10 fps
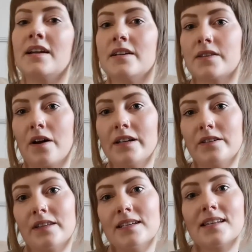So I
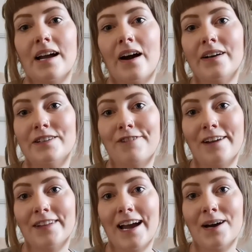do this. I hide it
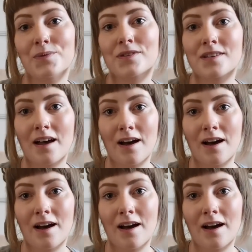around the house,